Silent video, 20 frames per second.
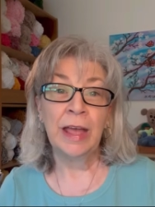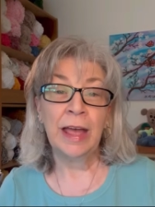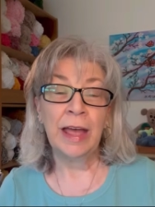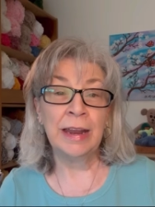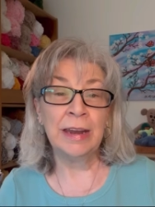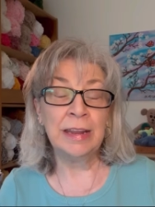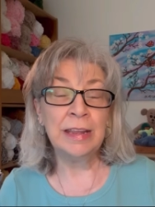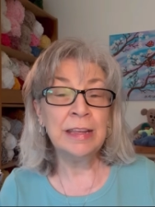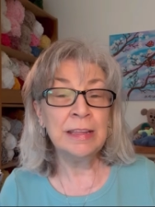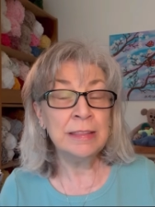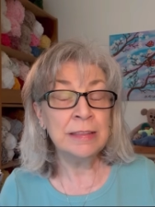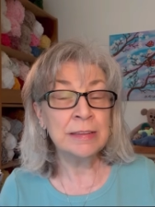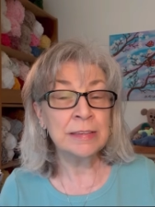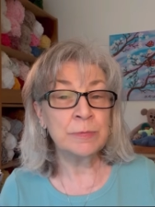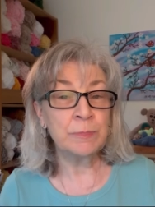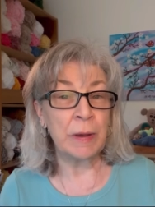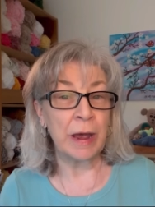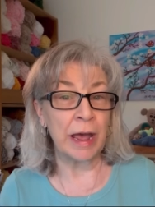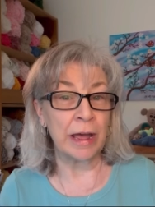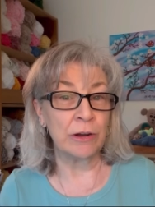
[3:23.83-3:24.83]
And in this
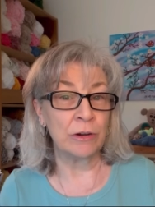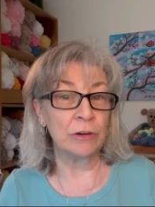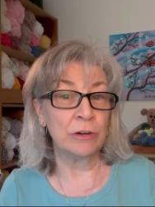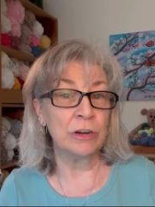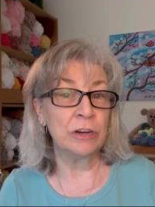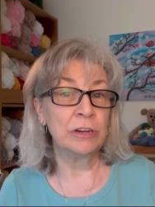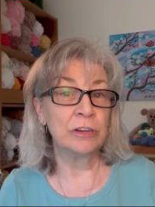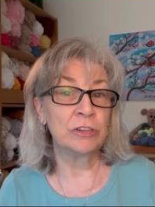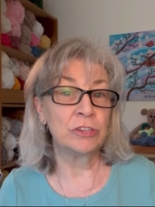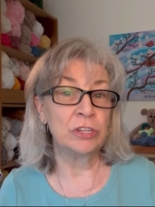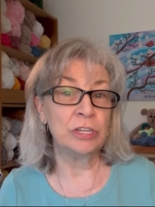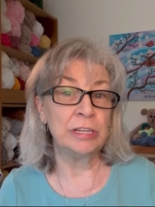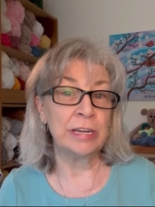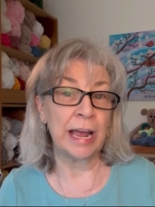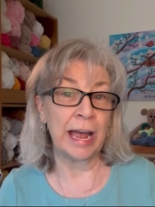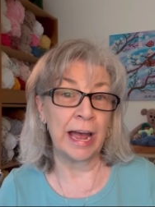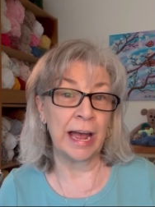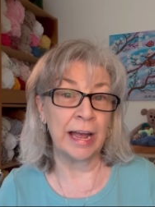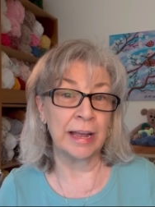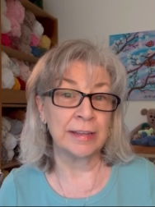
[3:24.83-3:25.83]
pattern, she
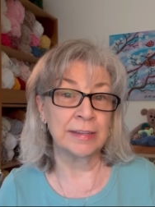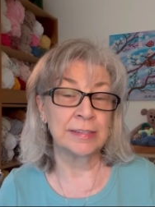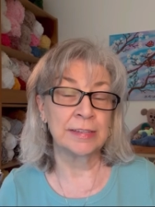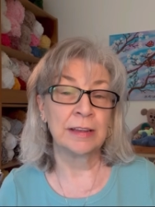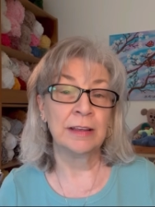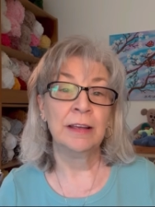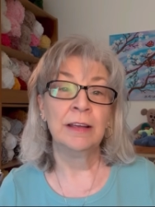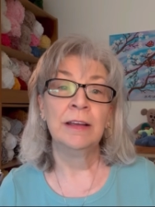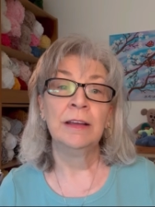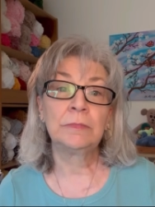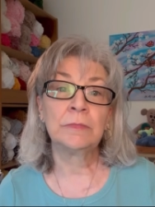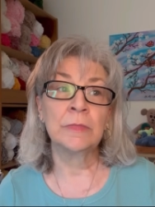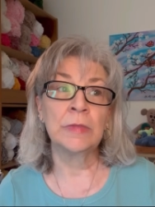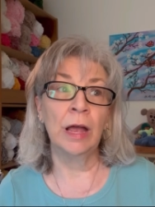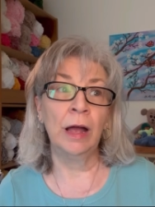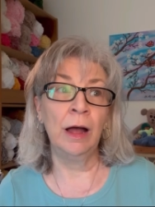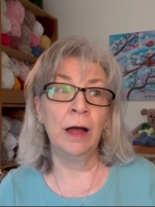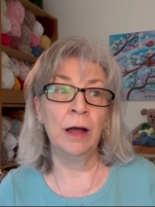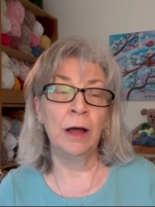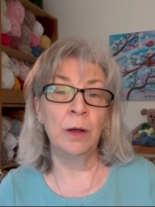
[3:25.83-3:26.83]
has
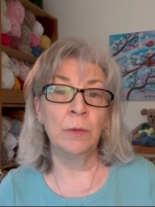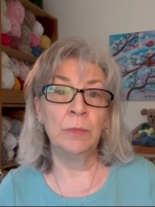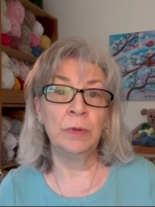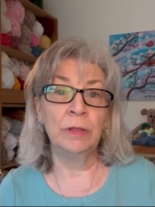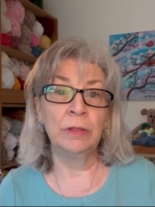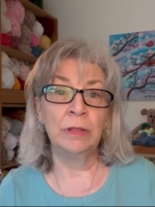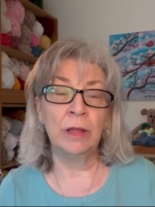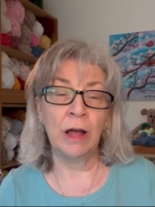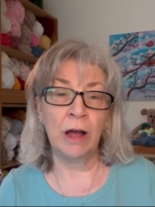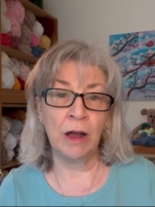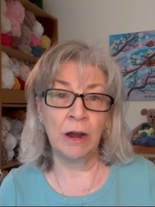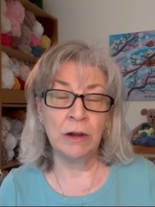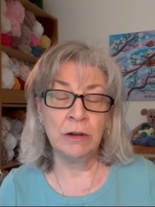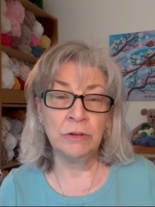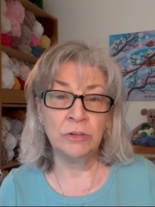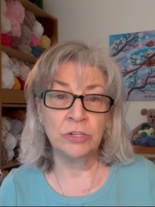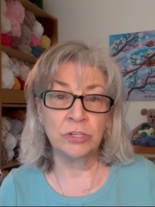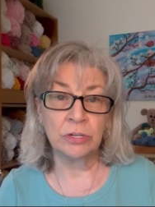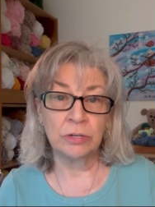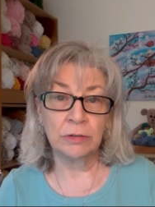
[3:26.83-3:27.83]

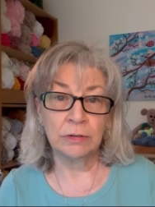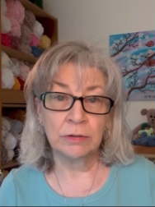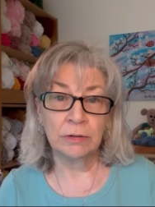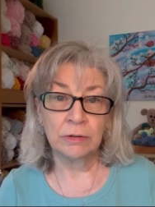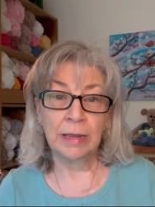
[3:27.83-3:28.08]
large,